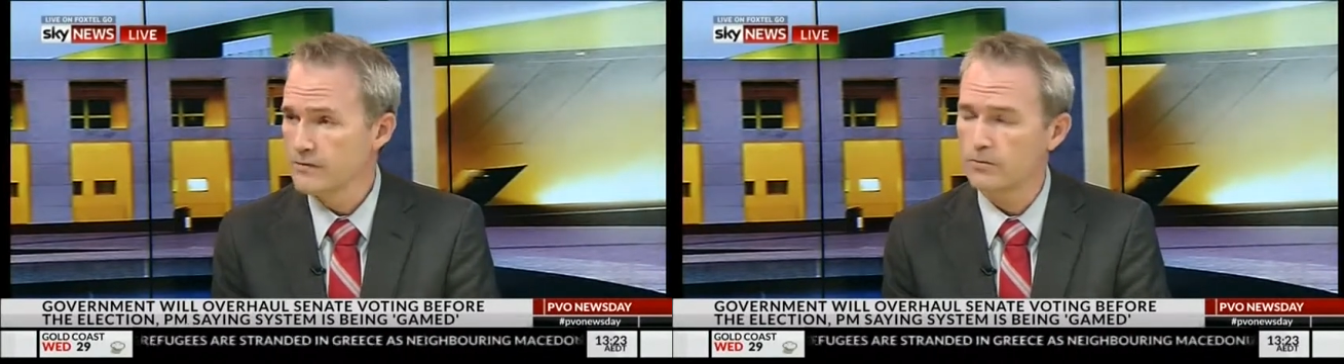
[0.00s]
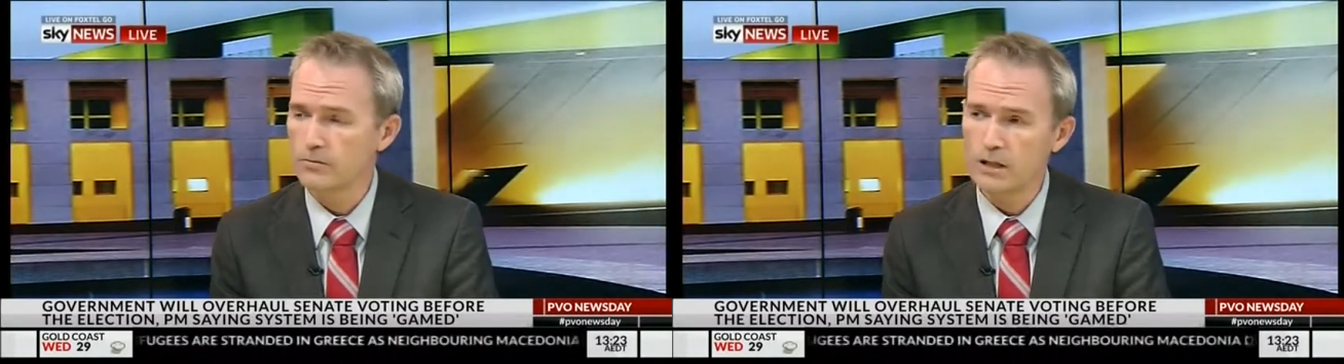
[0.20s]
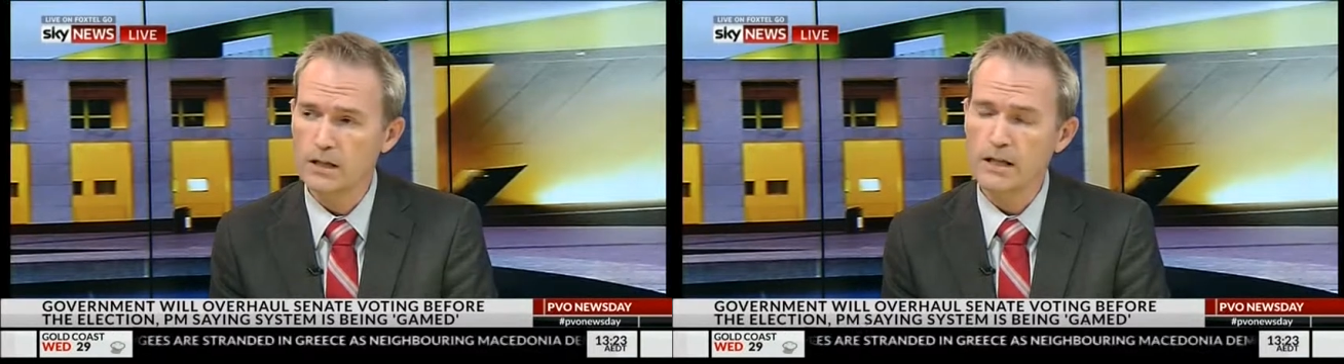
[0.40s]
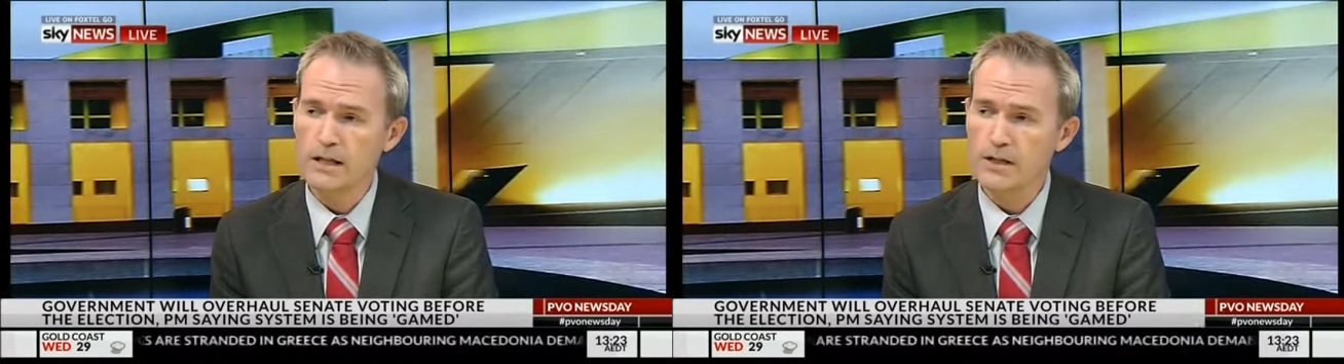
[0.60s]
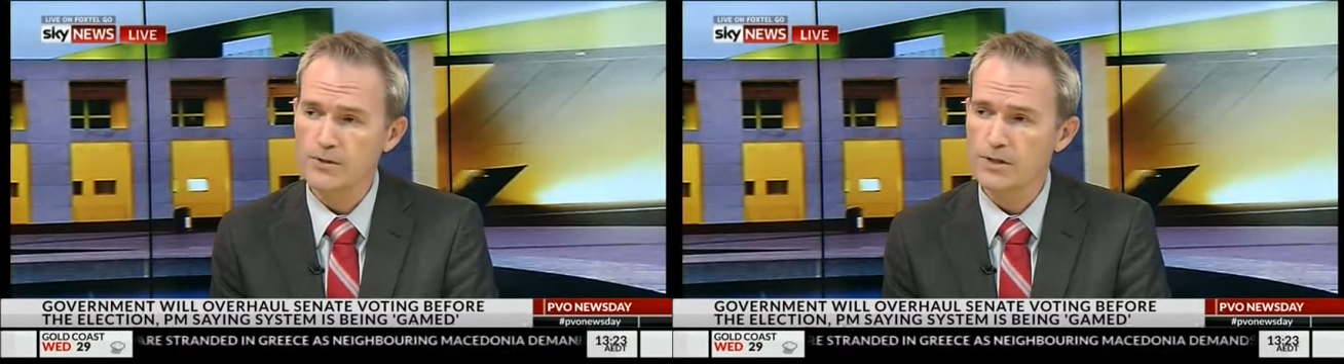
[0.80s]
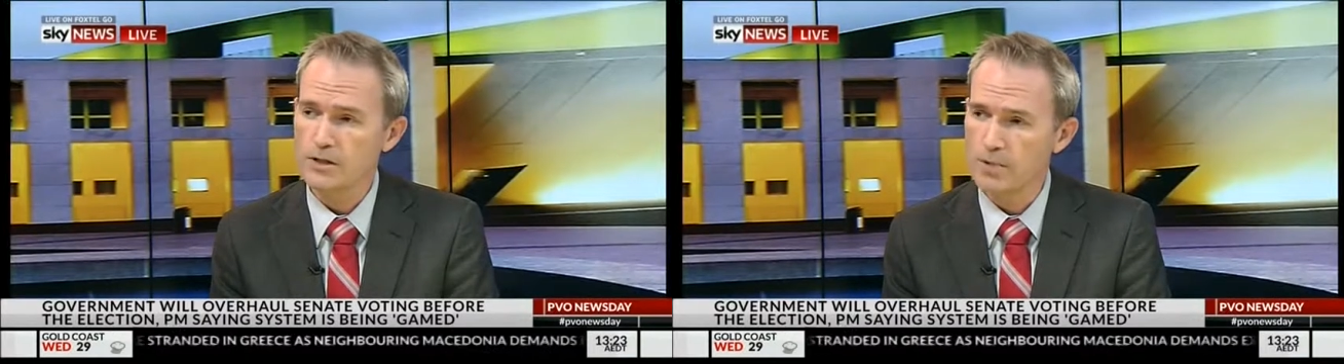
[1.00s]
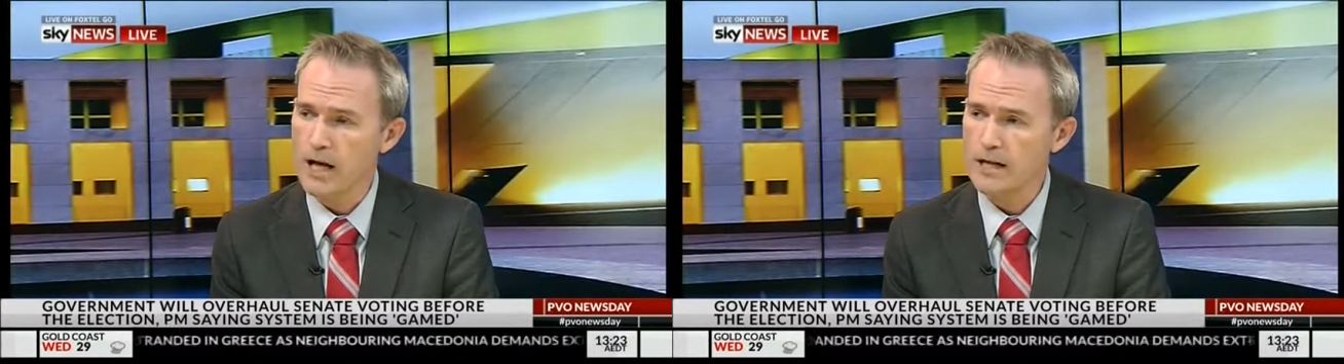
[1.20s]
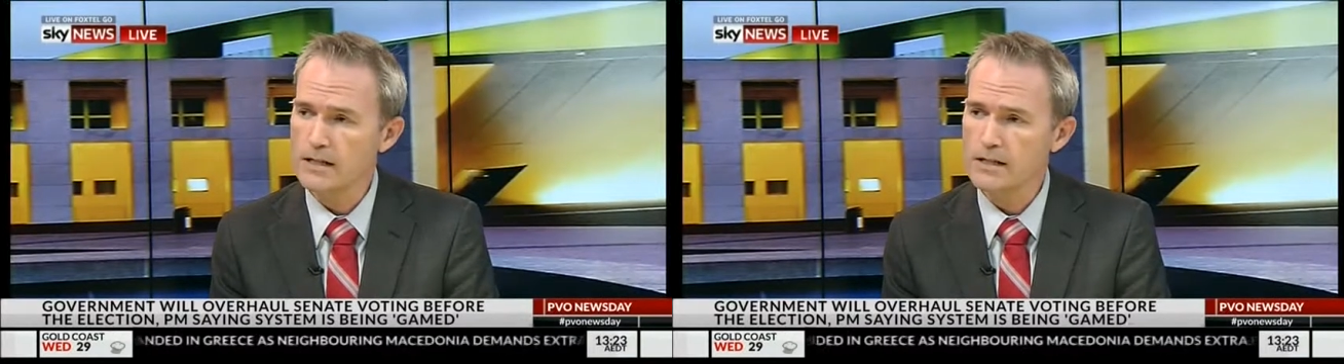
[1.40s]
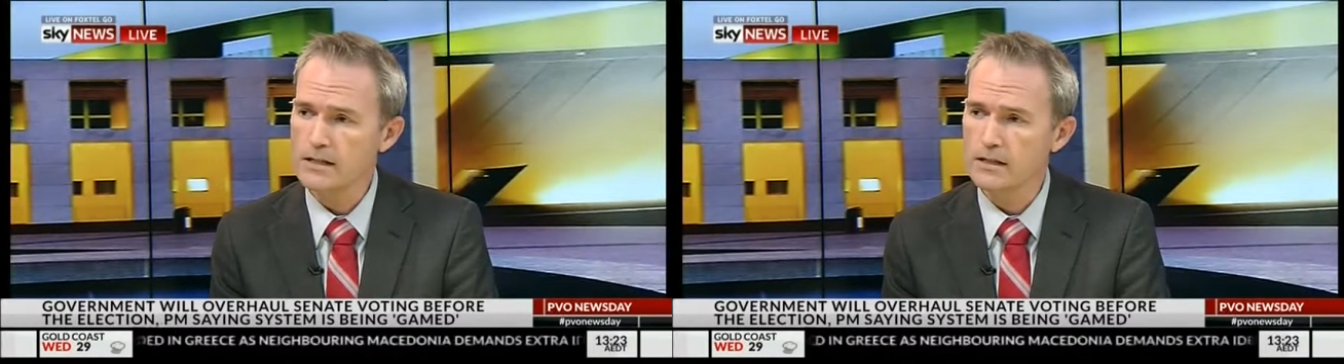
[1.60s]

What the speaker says: from interested parties,